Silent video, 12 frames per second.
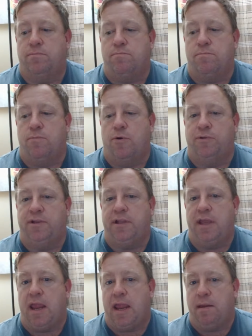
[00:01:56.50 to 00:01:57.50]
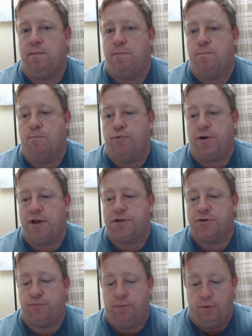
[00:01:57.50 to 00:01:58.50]
mostly a
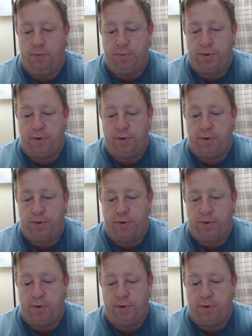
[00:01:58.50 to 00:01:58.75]
British group.